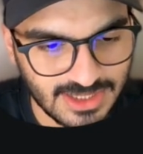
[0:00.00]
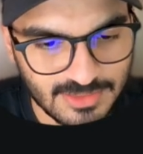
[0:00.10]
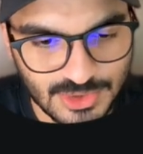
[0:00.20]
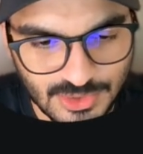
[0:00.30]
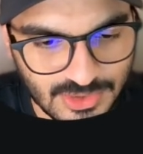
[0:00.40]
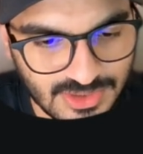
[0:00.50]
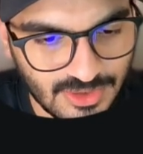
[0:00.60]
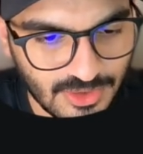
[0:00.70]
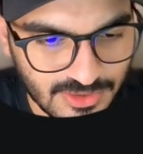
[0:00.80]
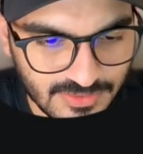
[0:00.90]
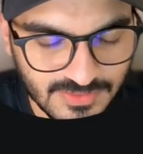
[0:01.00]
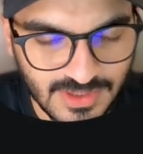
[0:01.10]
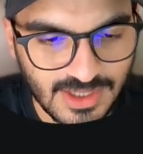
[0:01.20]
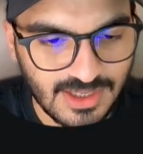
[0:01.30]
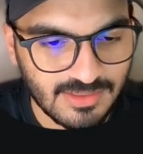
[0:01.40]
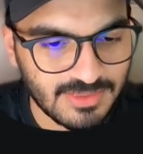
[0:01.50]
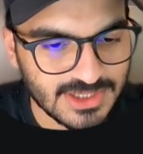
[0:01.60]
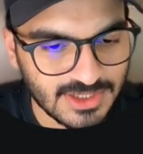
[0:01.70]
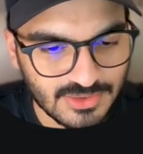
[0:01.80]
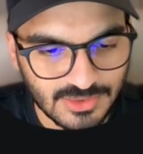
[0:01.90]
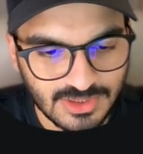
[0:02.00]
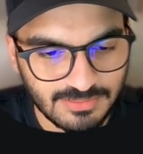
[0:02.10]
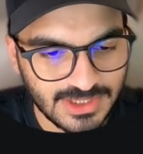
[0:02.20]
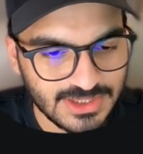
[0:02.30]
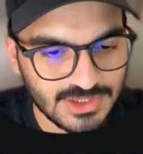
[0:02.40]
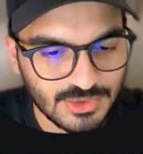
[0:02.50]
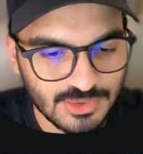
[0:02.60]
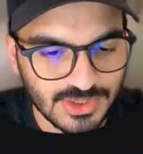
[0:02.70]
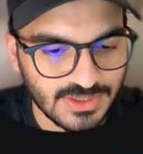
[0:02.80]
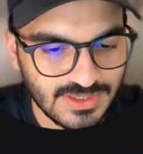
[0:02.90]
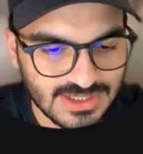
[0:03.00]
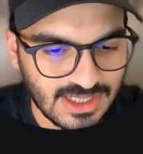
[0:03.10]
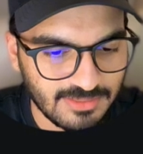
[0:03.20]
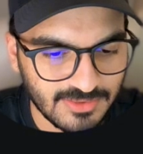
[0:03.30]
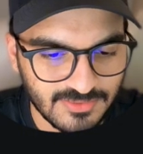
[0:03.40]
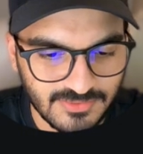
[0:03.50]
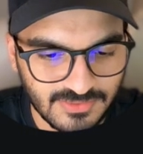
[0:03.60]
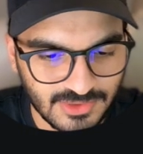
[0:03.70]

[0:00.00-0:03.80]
I'm sure a lot of pest control companies do run these type of